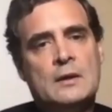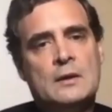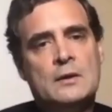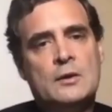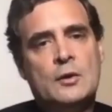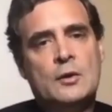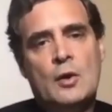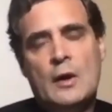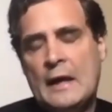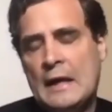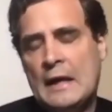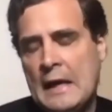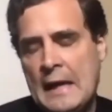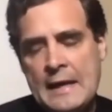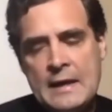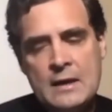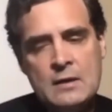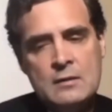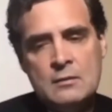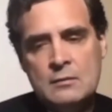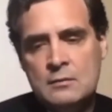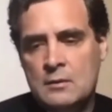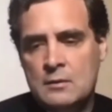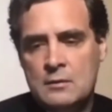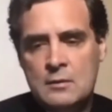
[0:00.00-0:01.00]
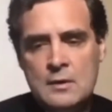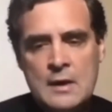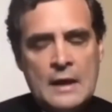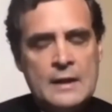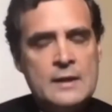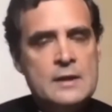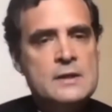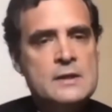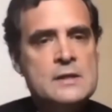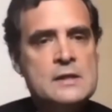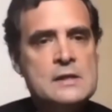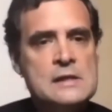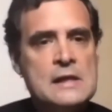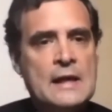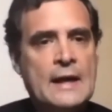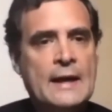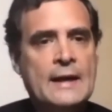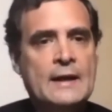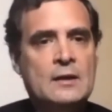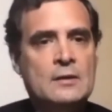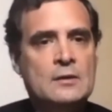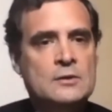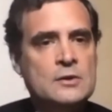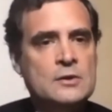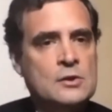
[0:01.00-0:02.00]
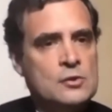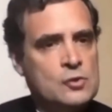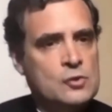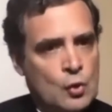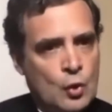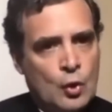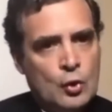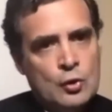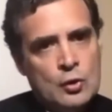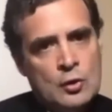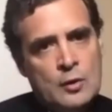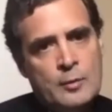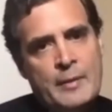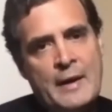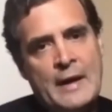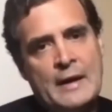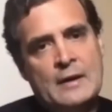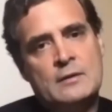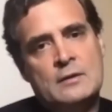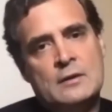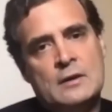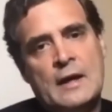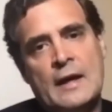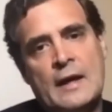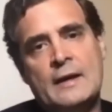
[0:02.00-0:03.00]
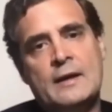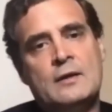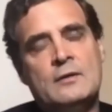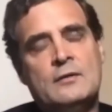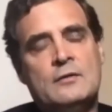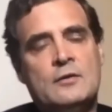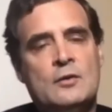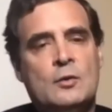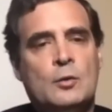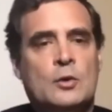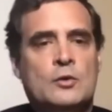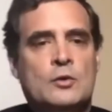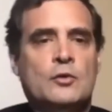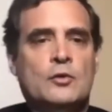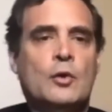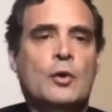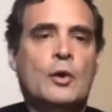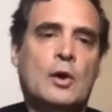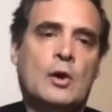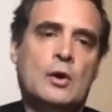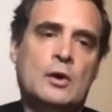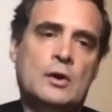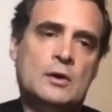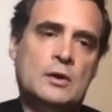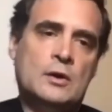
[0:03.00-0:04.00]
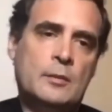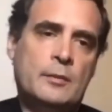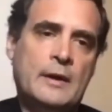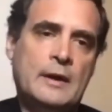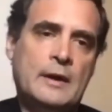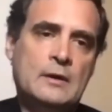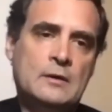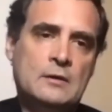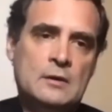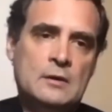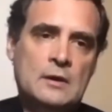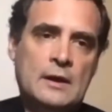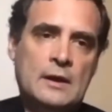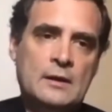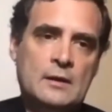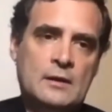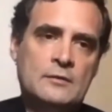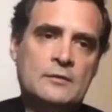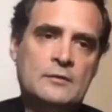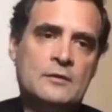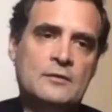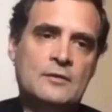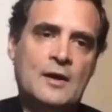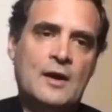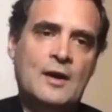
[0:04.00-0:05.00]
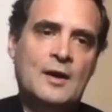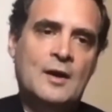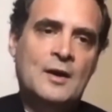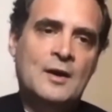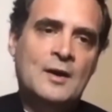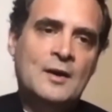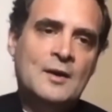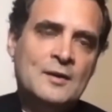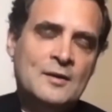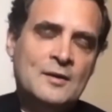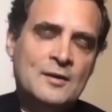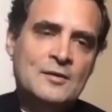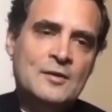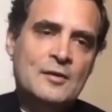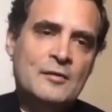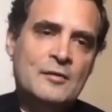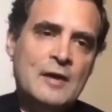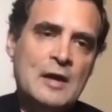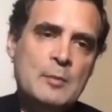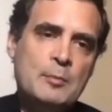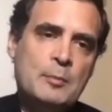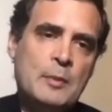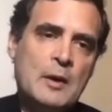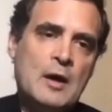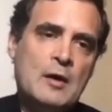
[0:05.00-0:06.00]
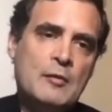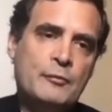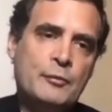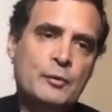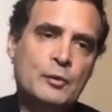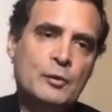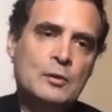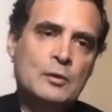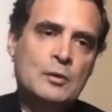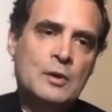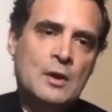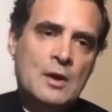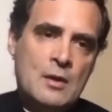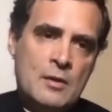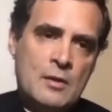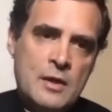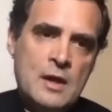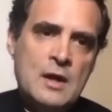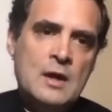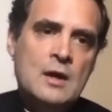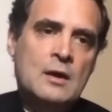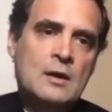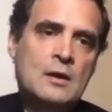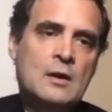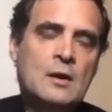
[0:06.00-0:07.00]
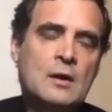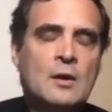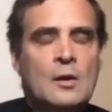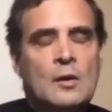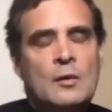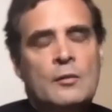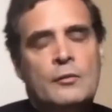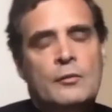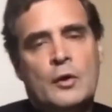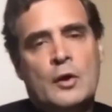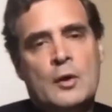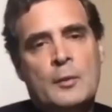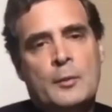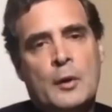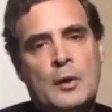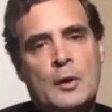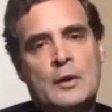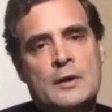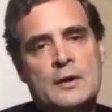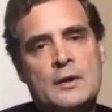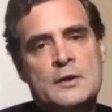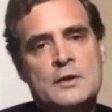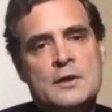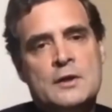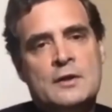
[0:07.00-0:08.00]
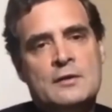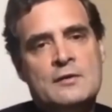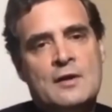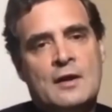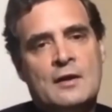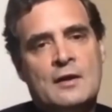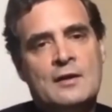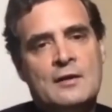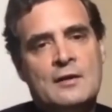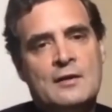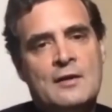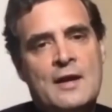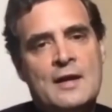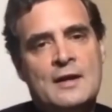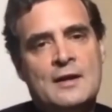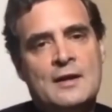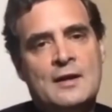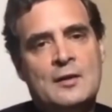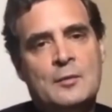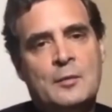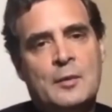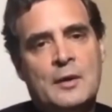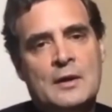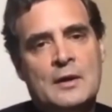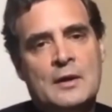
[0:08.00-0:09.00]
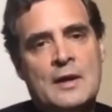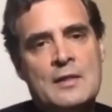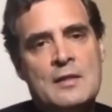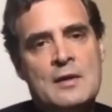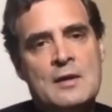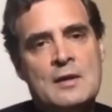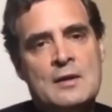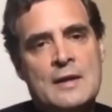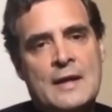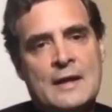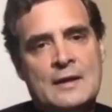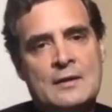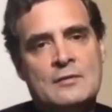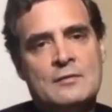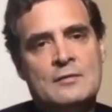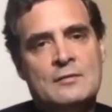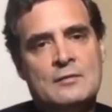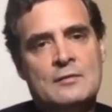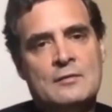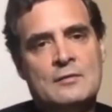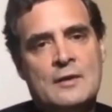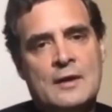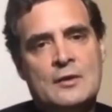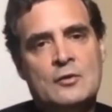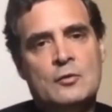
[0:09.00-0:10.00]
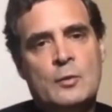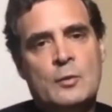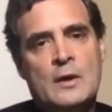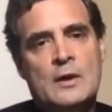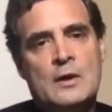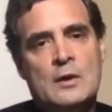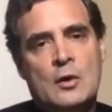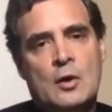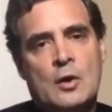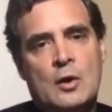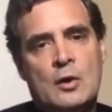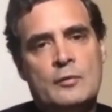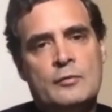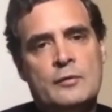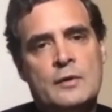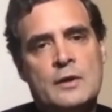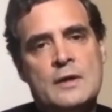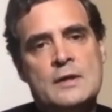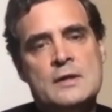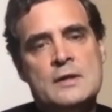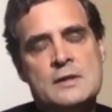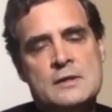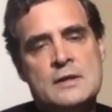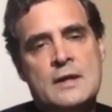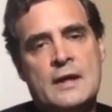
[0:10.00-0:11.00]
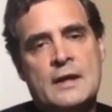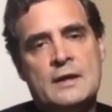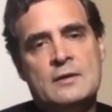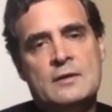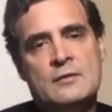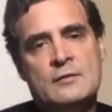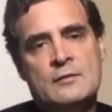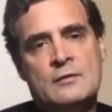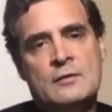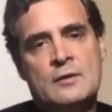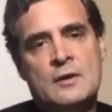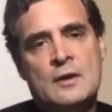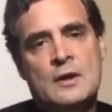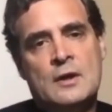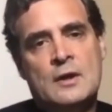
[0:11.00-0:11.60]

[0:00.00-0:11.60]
I like Gandhiji's line, just go to the back of the line and see what's going on at the back of the line. This is a very powerful thing for a politician. It's underrated, but I think that's where a lot of the insights